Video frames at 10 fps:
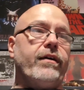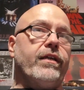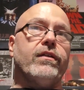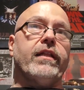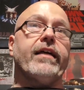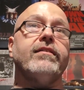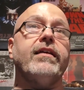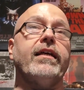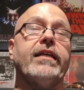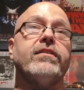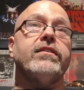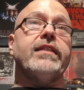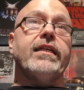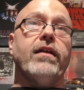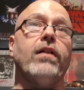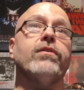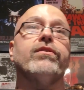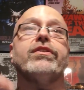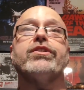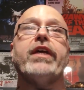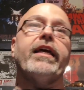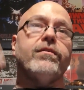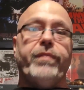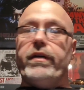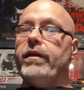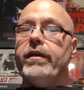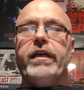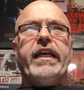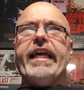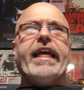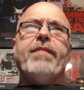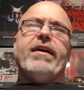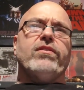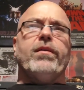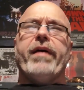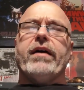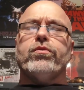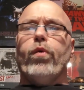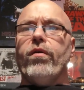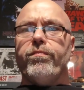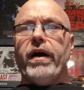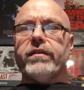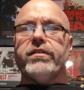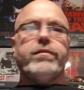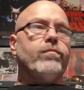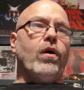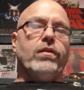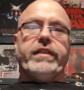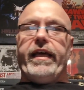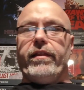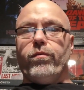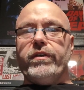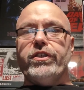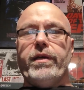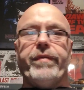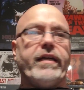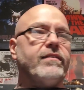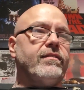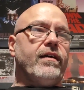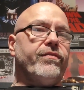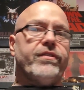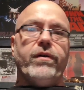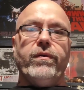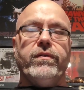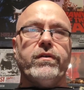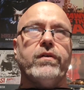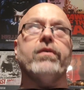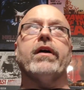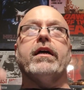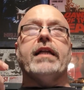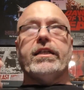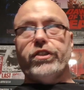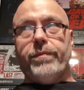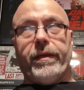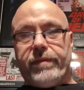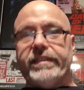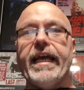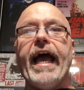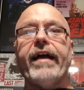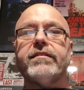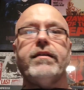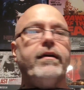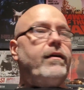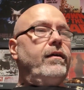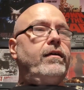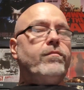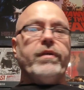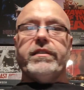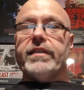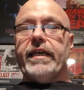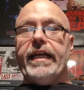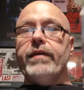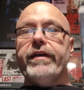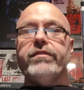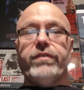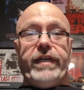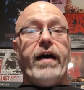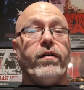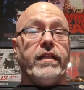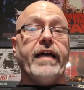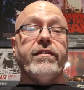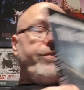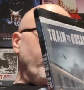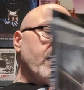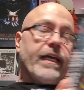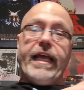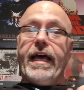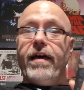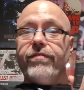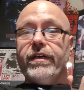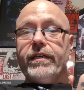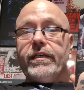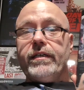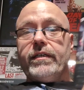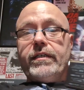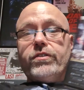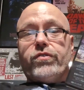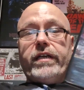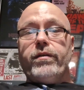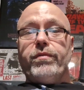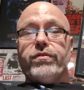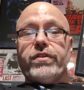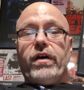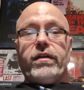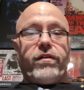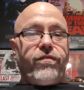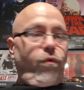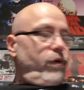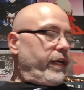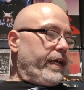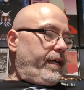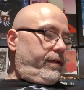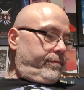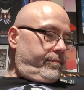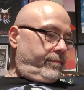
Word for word: now you know, like I said, it's ten dollars and change, but it came out to about twelve bucks altogether with shipping and stuff. So or uh, not shipping, but tax. But uh, anyway, so now glad to finally have Train to Busan on 4K.